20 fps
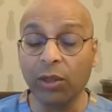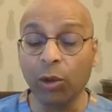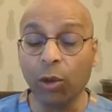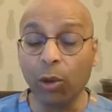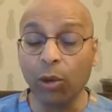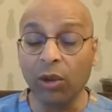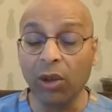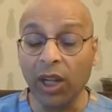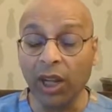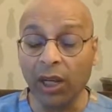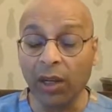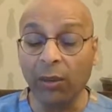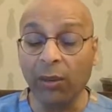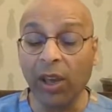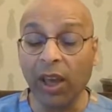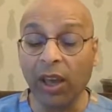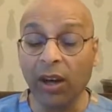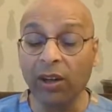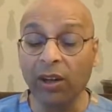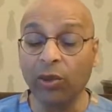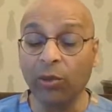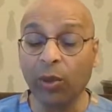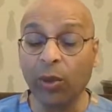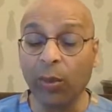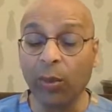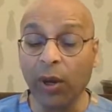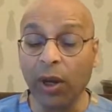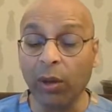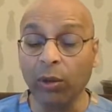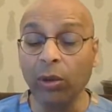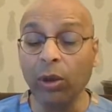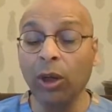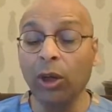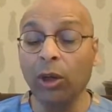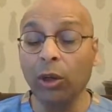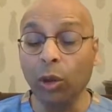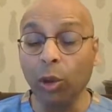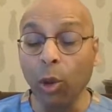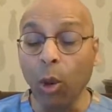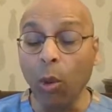no lot of calories per pound,
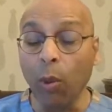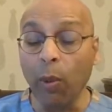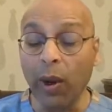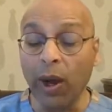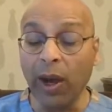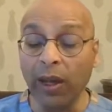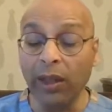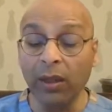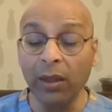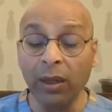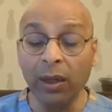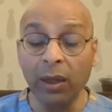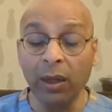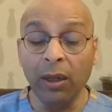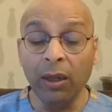no wine,